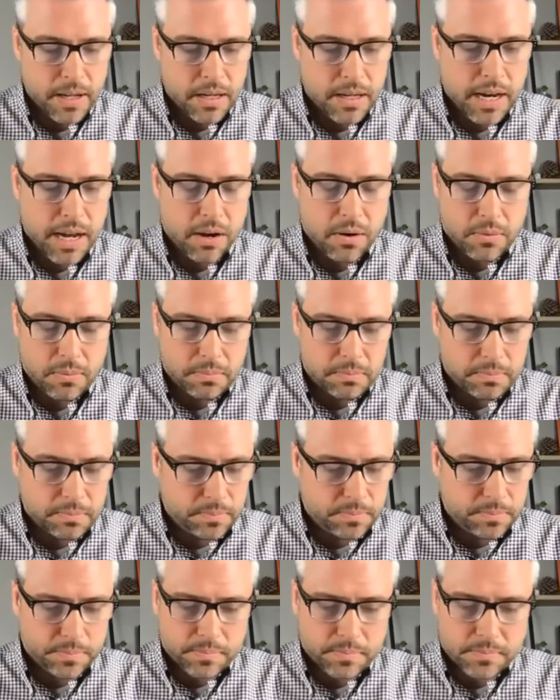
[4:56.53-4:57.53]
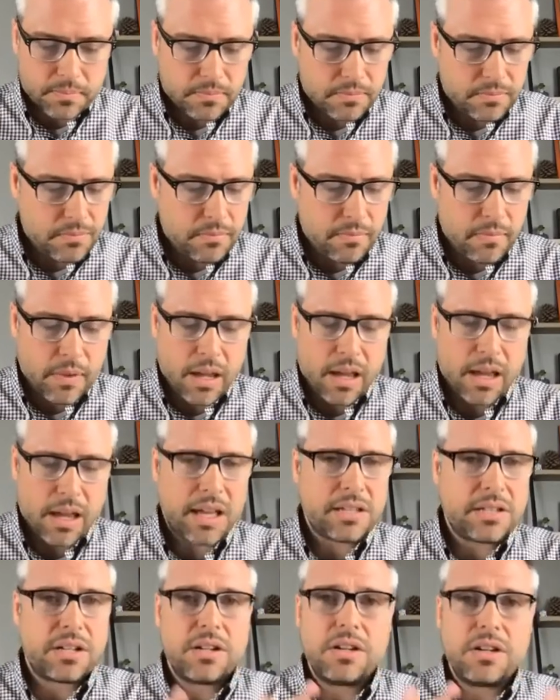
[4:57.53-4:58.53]
Now,
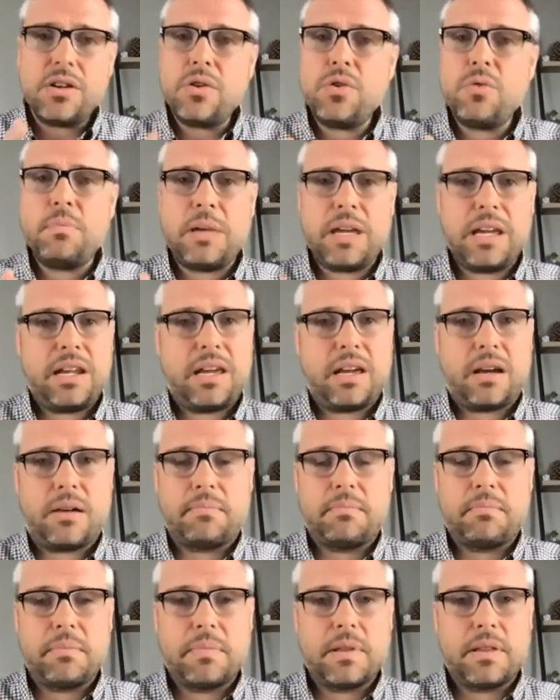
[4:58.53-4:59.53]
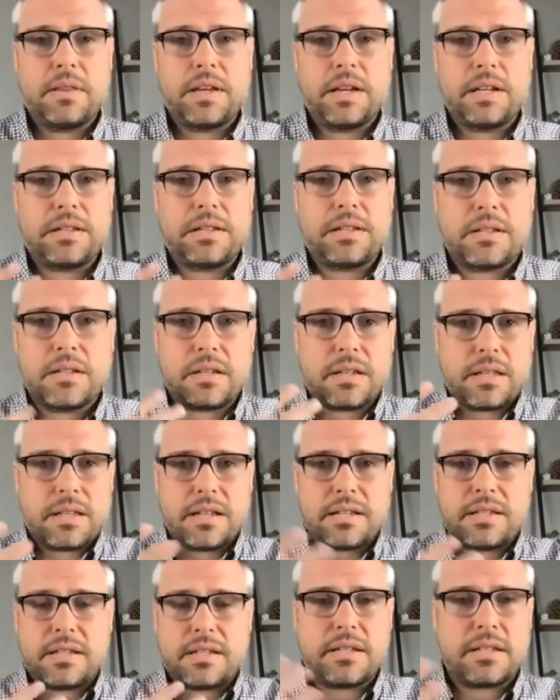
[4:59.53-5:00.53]
it's a new medium. This
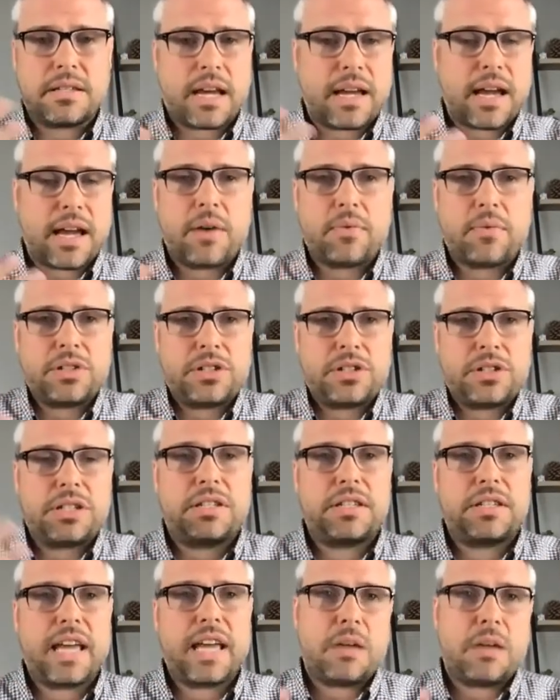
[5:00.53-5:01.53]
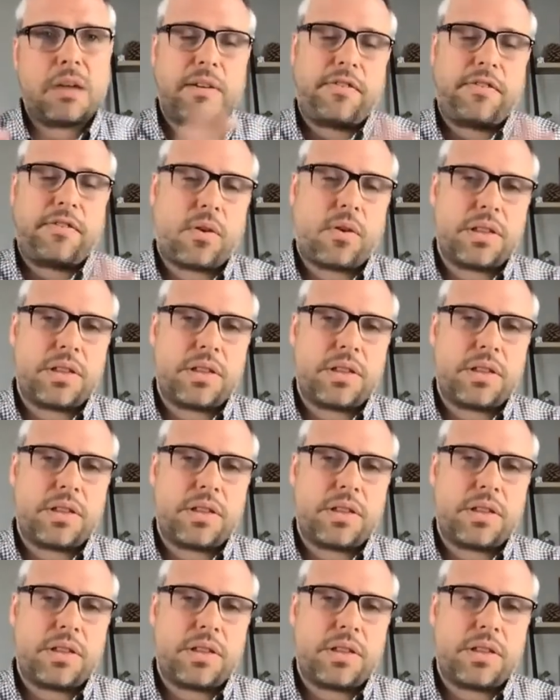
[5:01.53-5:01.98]
is, I was just saying before the